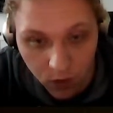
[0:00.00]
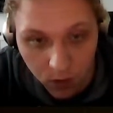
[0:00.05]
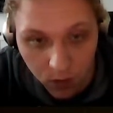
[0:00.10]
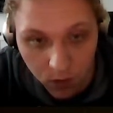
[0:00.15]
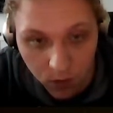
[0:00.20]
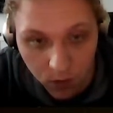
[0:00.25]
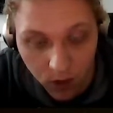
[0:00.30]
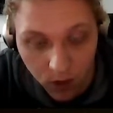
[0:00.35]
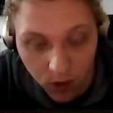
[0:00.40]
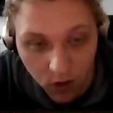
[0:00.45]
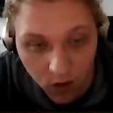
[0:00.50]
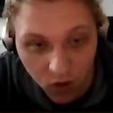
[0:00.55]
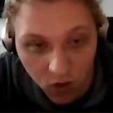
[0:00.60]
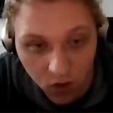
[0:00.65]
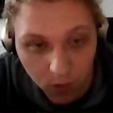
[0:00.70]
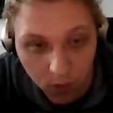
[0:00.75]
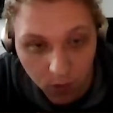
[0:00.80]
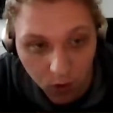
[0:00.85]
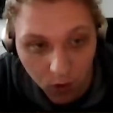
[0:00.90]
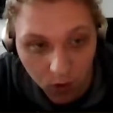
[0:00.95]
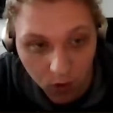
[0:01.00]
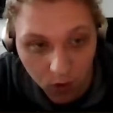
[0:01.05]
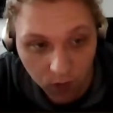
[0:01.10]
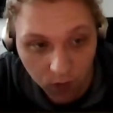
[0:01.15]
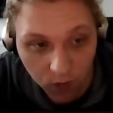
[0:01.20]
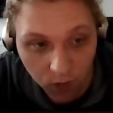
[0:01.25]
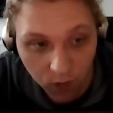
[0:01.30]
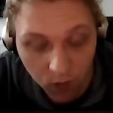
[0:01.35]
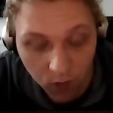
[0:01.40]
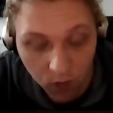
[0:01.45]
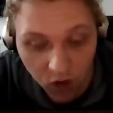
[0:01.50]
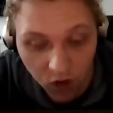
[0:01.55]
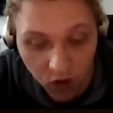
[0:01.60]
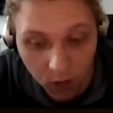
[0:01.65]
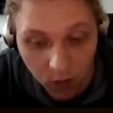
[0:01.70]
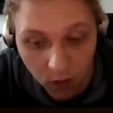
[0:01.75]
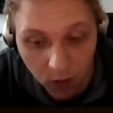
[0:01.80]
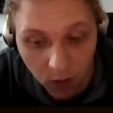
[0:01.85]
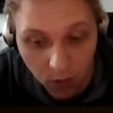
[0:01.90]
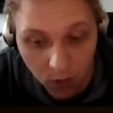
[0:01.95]
They support,
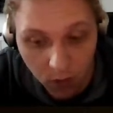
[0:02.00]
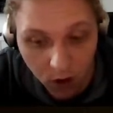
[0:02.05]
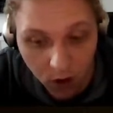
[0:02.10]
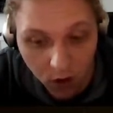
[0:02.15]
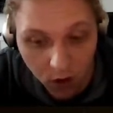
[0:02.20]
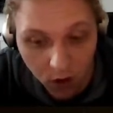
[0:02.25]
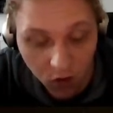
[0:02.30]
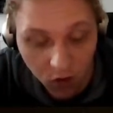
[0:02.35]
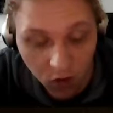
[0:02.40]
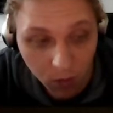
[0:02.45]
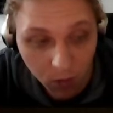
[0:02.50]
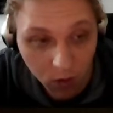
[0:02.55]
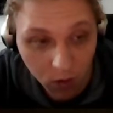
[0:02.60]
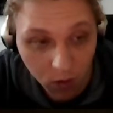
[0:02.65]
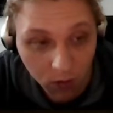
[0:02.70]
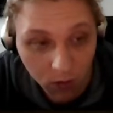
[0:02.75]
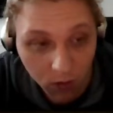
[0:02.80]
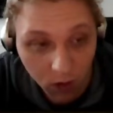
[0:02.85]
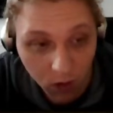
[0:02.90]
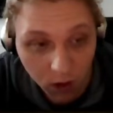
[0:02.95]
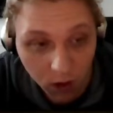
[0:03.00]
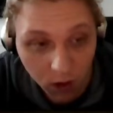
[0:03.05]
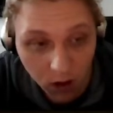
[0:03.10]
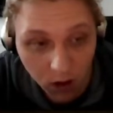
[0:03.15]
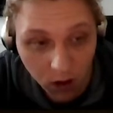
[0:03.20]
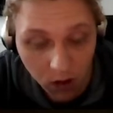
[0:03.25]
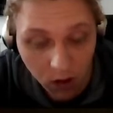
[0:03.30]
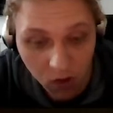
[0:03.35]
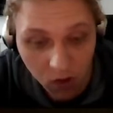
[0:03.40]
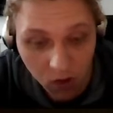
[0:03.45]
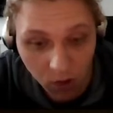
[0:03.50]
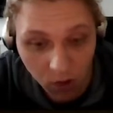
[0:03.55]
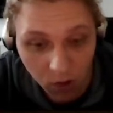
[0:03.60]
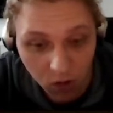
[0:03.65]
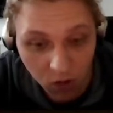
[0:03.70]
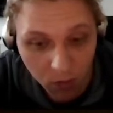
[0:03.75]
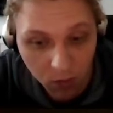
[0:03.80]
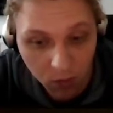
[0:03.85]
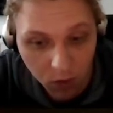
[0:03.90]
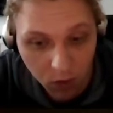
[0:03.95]
some emulators support Vulkan, some
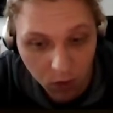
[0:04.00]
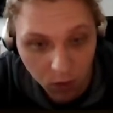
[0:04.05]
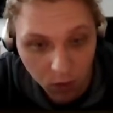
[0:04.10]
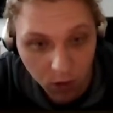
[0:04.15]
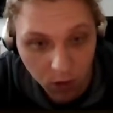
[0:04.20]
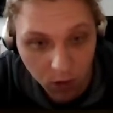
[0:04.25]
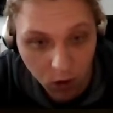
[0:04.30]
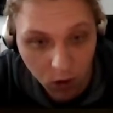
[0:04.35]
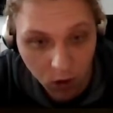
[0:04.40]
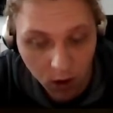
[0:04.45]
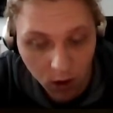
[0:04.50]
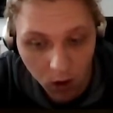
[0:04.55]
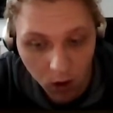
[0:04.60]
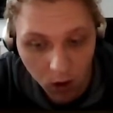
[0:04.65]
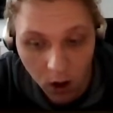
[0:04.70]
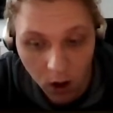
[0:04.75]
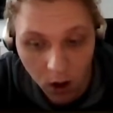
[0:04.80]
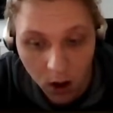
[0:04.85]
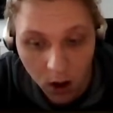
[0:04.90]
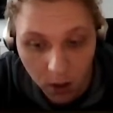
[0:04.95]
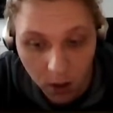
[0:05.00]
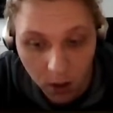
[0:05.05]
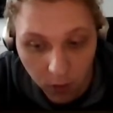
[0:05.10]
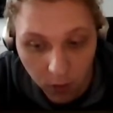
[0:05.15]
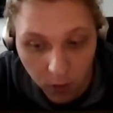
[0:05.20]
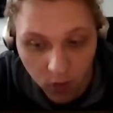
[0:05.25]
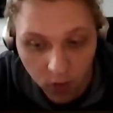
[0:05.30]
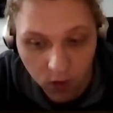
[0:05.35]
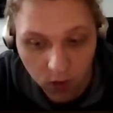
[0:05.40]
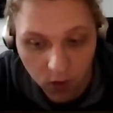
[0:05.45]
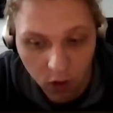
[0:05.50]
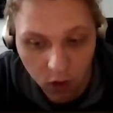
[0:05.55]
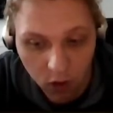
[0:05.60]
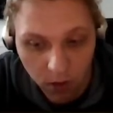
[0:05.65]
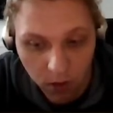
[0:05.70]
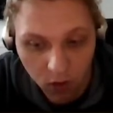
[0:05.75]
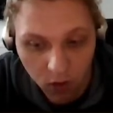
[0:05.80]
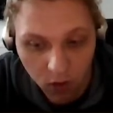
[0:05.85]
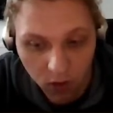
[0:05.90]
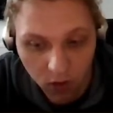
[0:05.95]
support OpenGL. Most of the
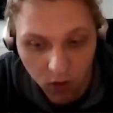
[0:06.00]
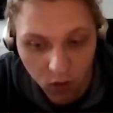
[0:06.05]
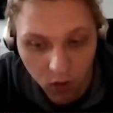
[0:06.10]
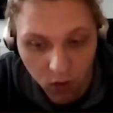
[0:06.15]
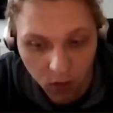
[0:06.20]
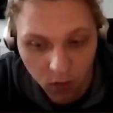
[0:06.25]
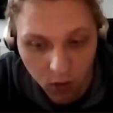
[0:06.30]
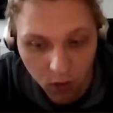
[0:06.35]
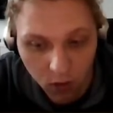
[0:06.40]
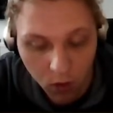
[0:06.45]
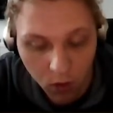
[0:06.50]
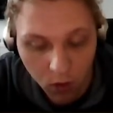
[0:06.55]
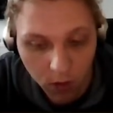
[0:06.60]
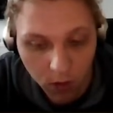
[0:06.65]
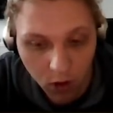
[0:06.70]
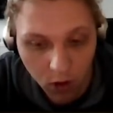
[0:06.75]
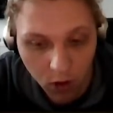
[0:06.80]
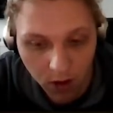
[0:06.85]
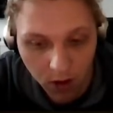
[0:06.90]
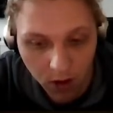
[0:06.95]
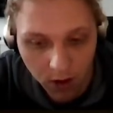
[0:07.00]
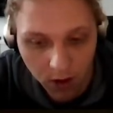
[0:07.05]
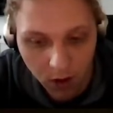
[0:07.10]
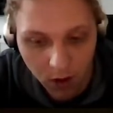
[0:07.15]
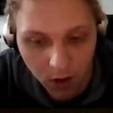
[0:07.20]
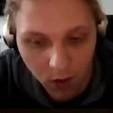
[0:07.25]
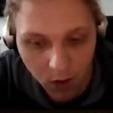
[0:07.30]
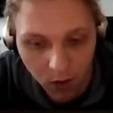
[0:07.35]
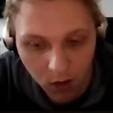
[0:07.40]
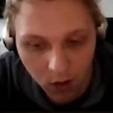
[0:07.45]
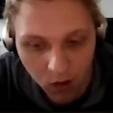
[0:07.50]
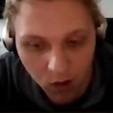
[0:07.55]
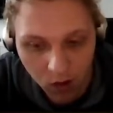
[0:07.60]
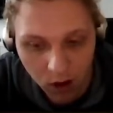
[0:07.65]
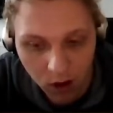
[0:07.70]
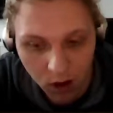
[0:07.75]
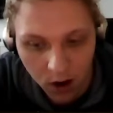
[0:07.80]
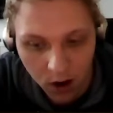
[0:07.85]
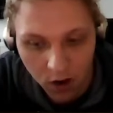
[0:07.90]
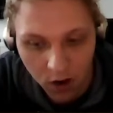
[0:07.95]
GPUs do support OpenGL anyways.
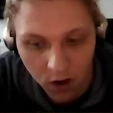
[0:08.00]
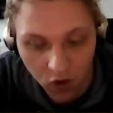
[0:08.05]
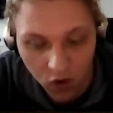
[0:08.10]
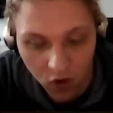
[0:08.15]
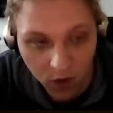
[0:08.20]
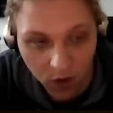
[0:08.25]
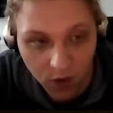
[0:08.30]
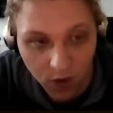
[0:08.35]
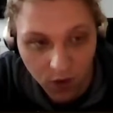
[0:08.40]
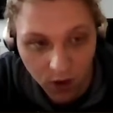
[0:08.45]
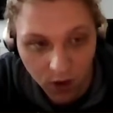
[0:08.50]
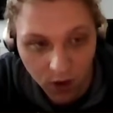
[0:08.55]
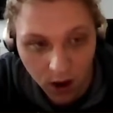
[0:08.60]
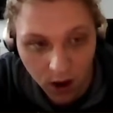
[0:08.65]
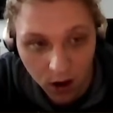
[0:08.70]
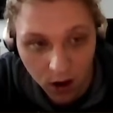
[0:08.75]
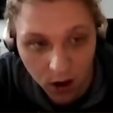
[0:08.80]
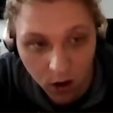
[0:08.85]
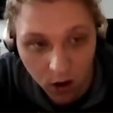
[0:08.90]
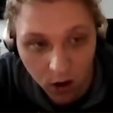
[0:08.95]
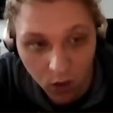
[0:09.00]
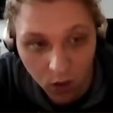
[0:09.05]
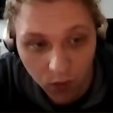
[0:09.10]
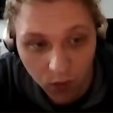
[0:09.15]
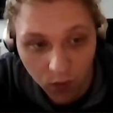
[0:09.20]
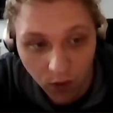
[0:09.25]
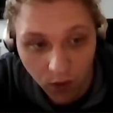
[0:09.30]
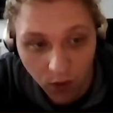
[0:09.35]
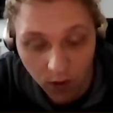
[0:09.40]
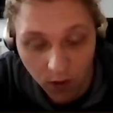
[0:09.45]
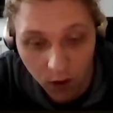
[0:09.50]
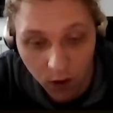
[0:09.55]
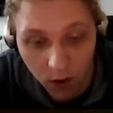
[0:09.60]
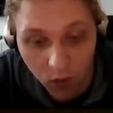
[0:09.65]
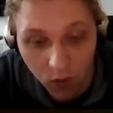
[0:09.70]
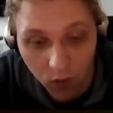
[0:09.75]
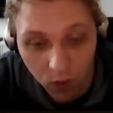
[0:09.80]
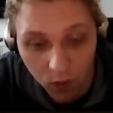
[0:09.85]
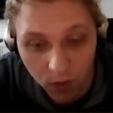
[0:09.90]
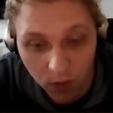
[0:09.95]
So if you can, go for it. Use
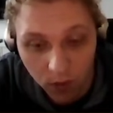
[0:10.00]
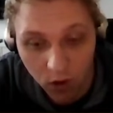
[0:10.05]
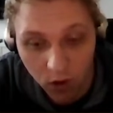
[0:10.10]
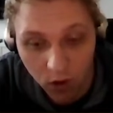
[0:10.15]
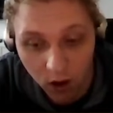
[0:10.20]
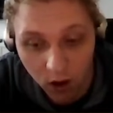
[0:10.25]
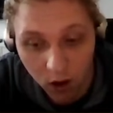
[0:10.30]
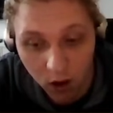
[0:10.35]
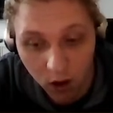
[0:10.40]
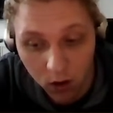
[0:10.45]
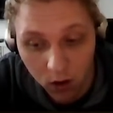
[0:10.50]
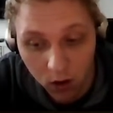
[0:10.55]
OpenGL.